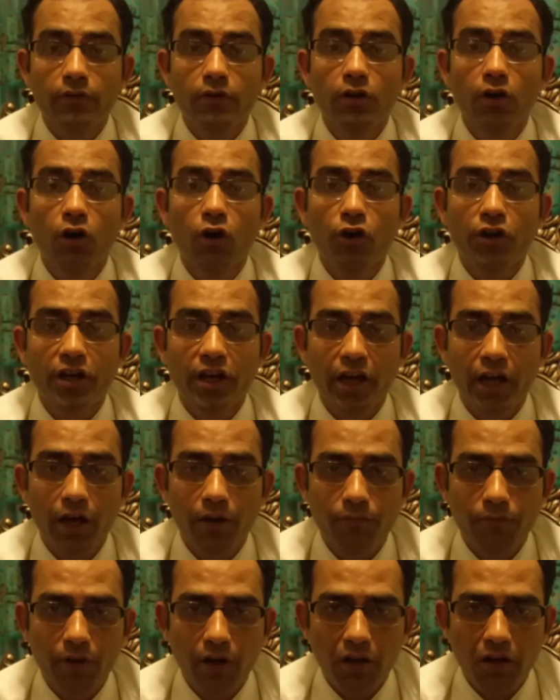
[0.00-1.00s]
low
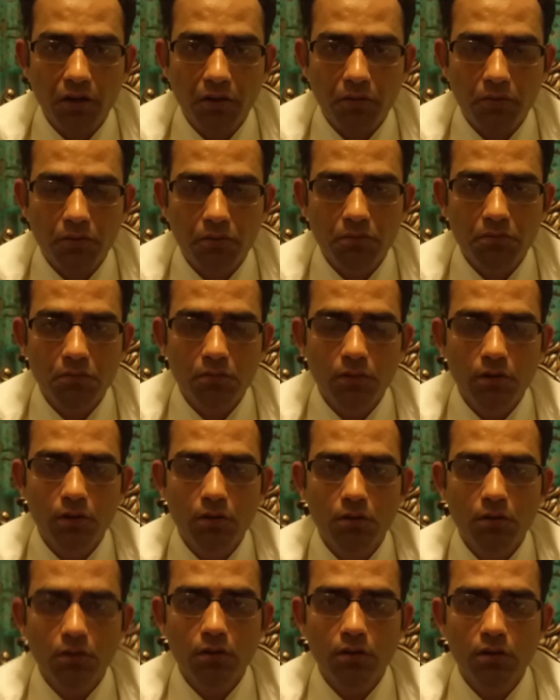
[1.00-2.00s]
Km value,
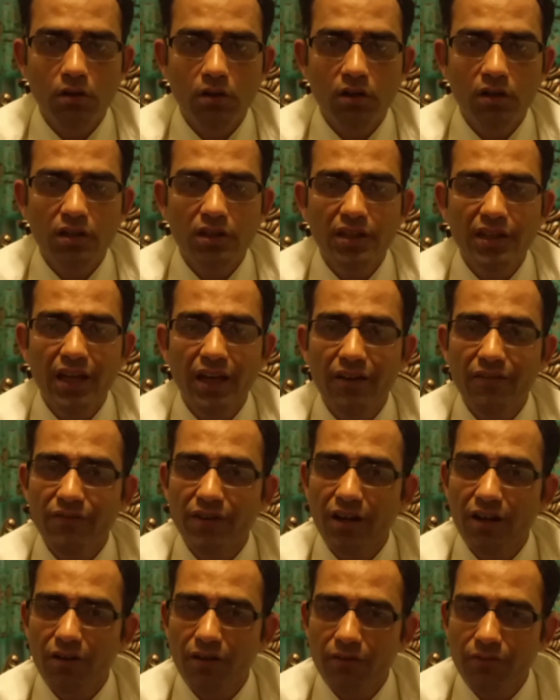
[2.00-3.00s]
they
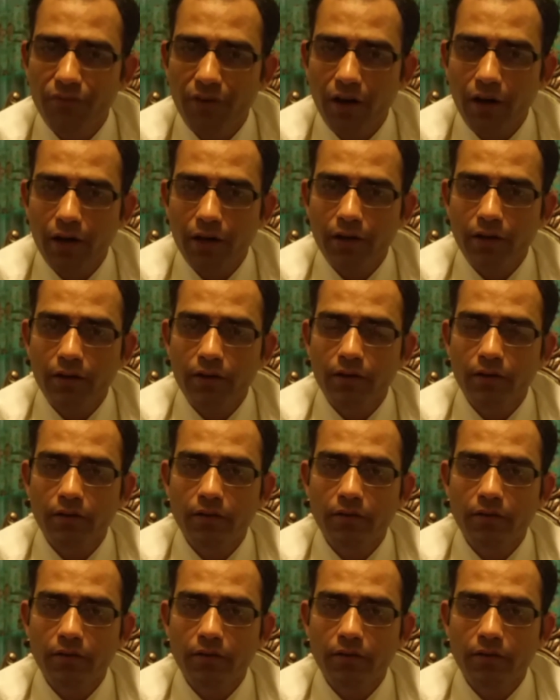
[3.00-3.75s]
will work